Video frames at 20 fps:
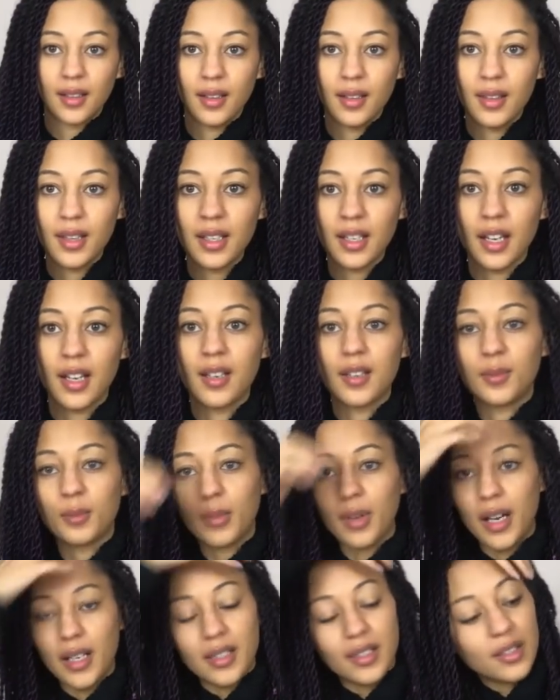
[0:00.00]
I think I look
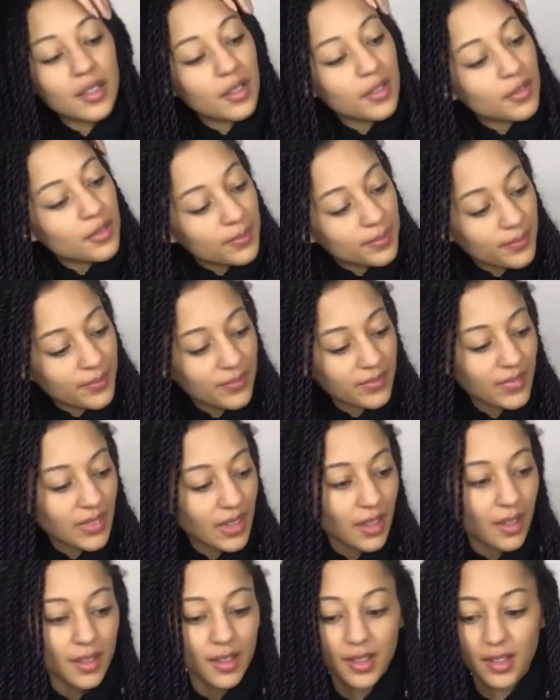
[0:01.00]
bright enough.
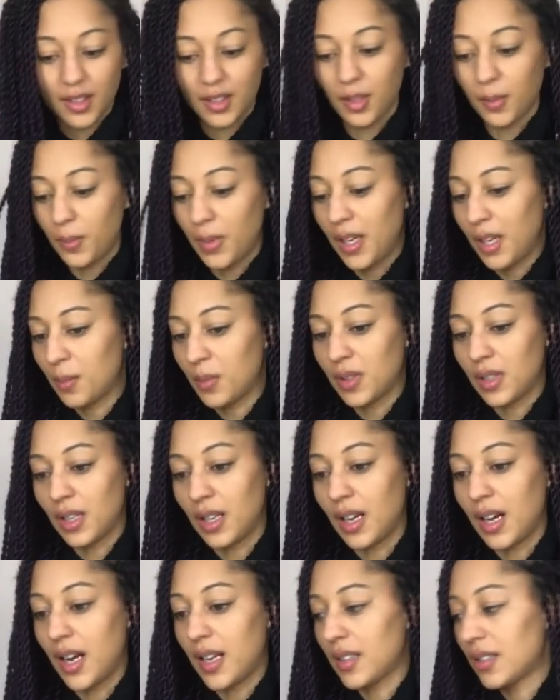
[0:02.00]
Stop playing with the
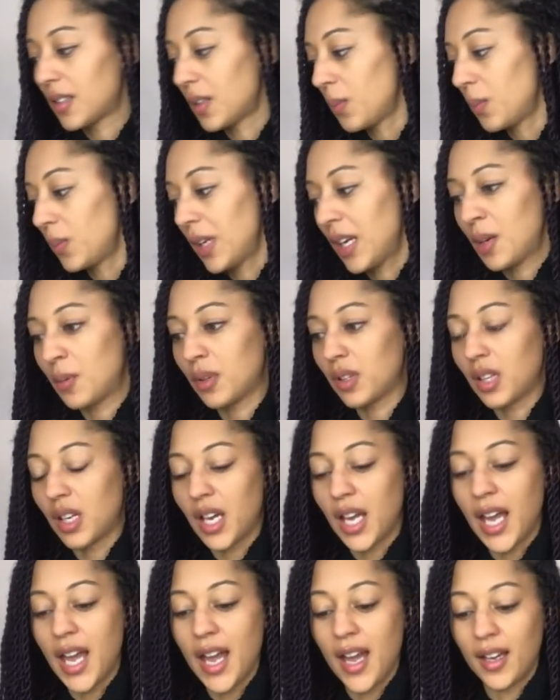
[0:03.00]
light, stop playing with your
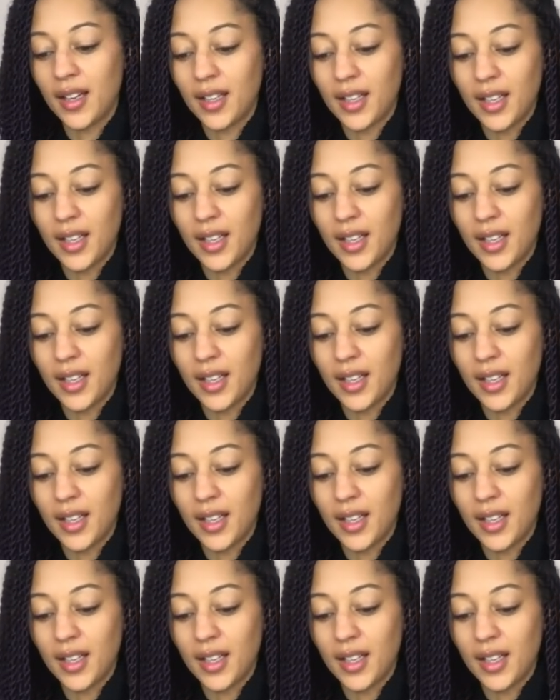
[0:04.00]
hair.